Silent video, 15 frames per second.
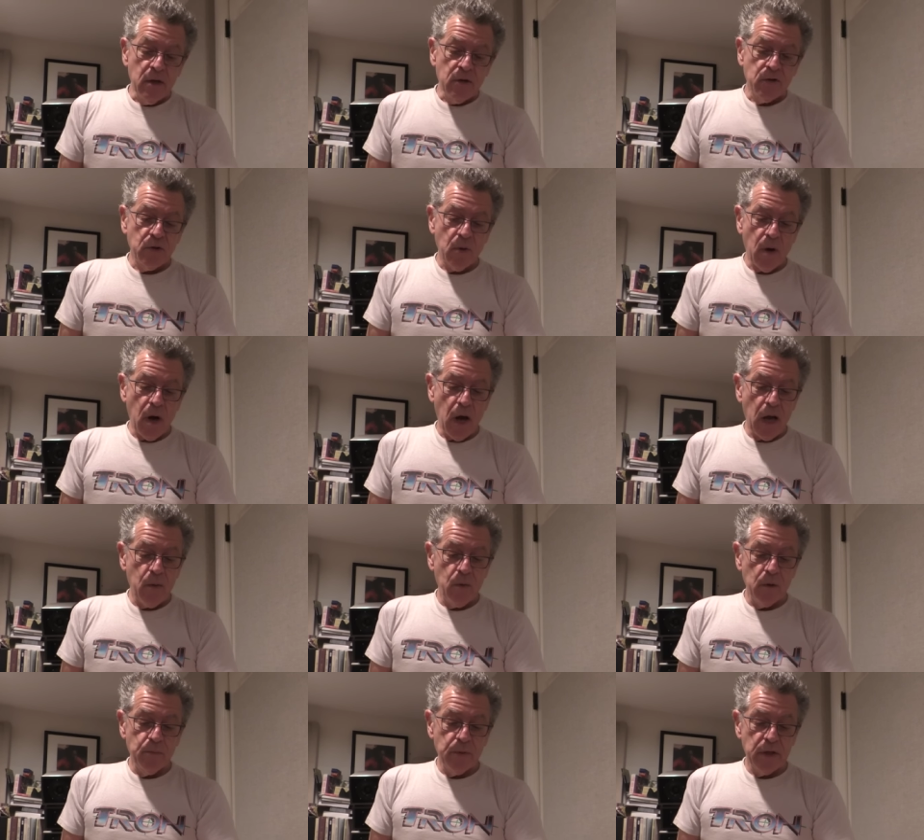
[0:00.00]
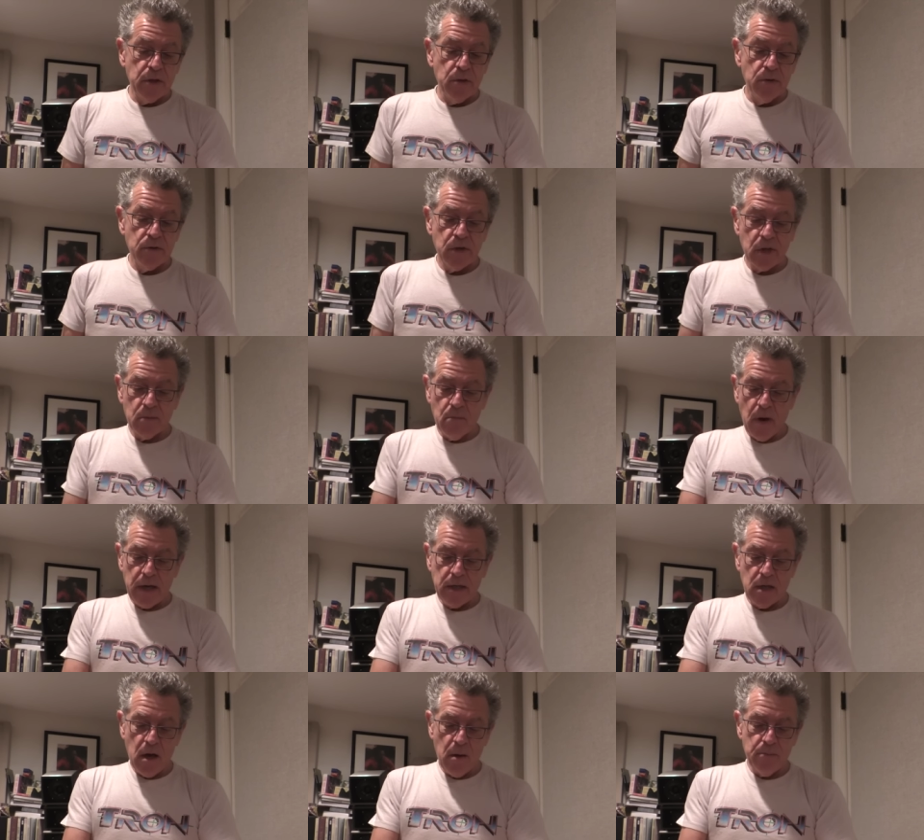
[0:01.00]
So I will be using my
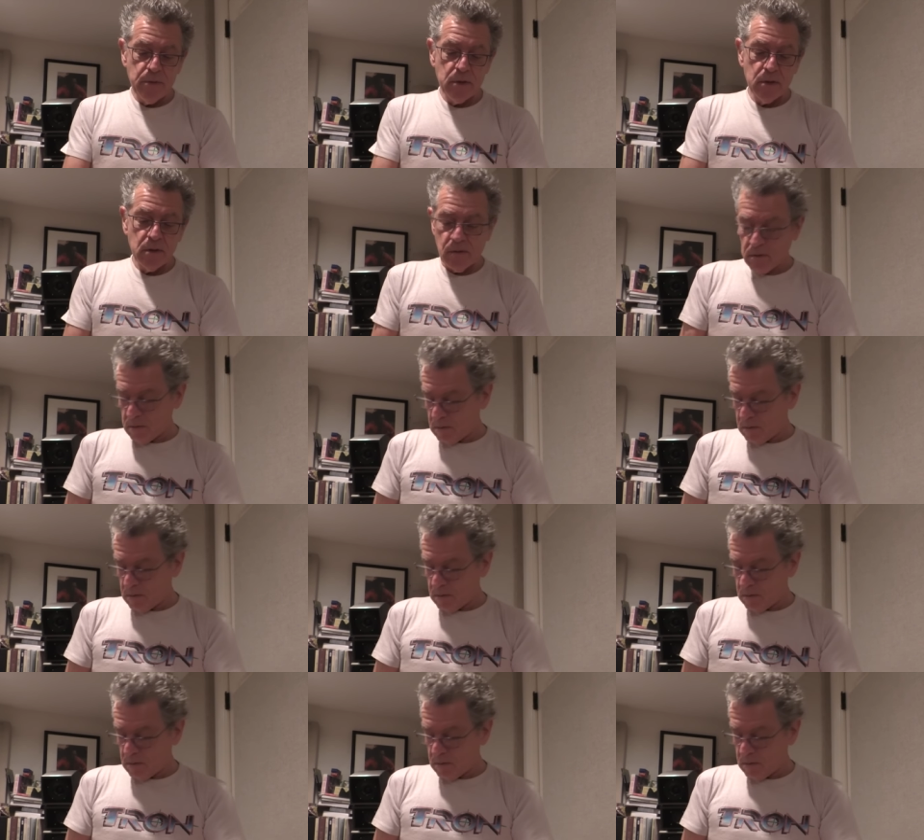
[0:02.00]
dubs,